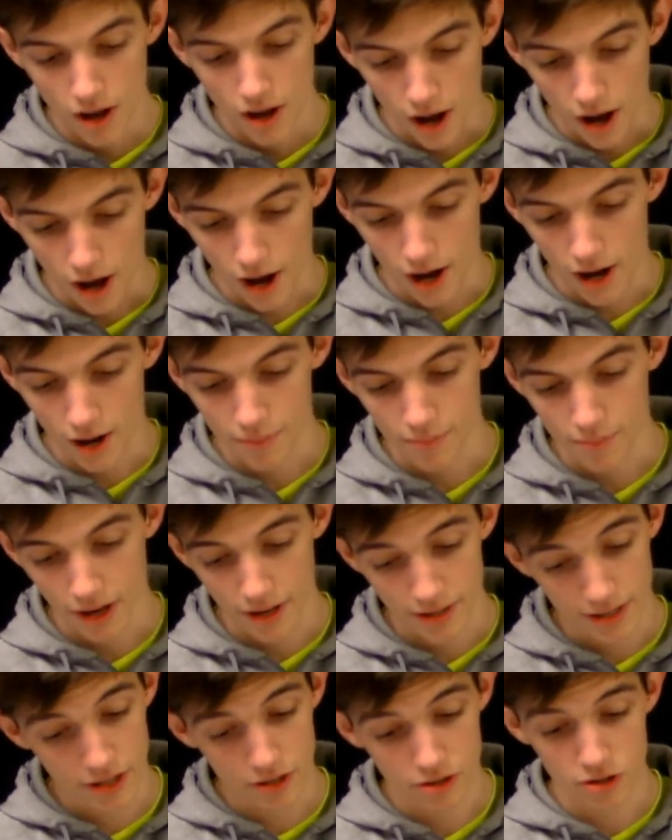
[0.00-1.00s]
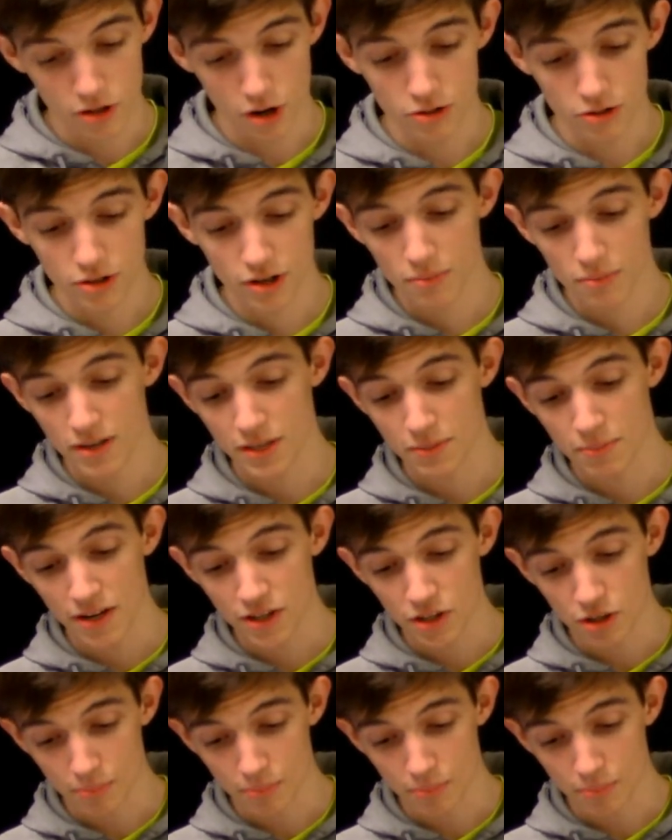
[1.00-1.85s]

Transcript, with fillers: Um, and then there's also going to be a special